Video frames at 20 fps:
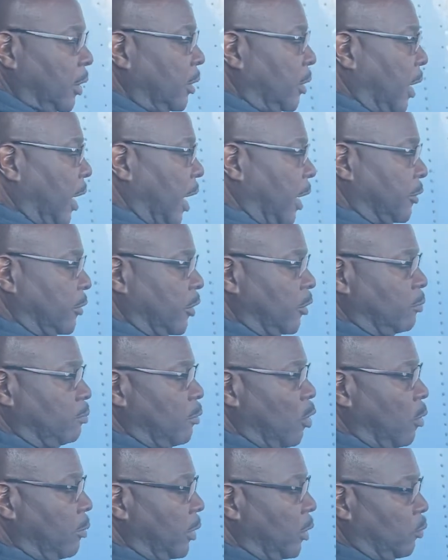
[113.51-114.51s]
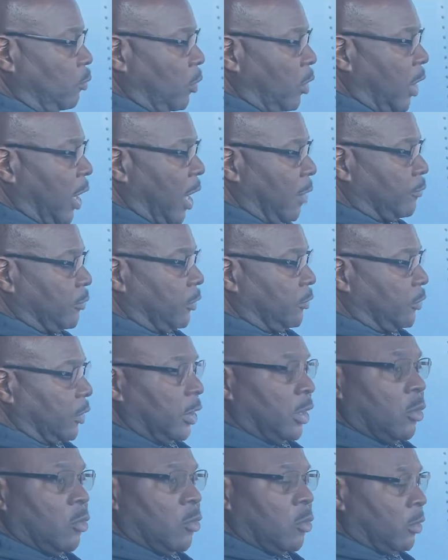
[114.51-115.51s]
At this moment, we'll have the
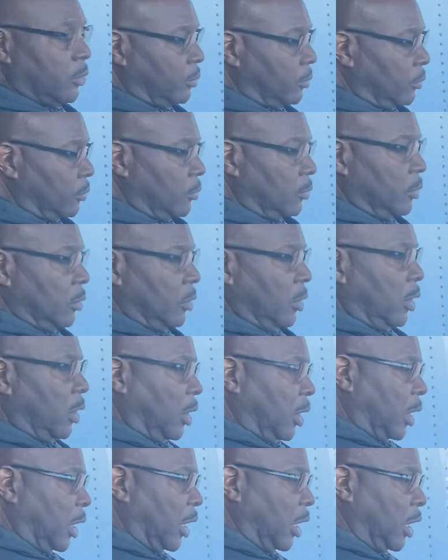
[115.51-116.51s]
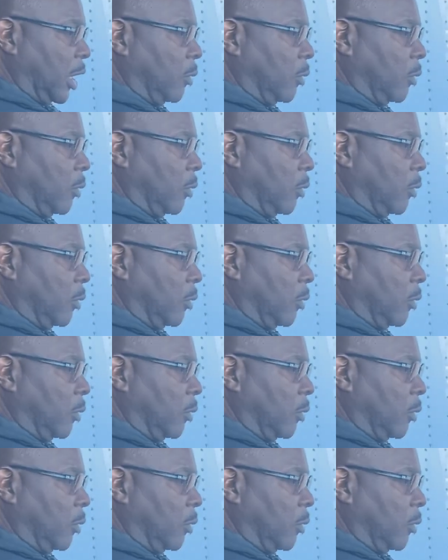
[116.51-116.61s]
city horn and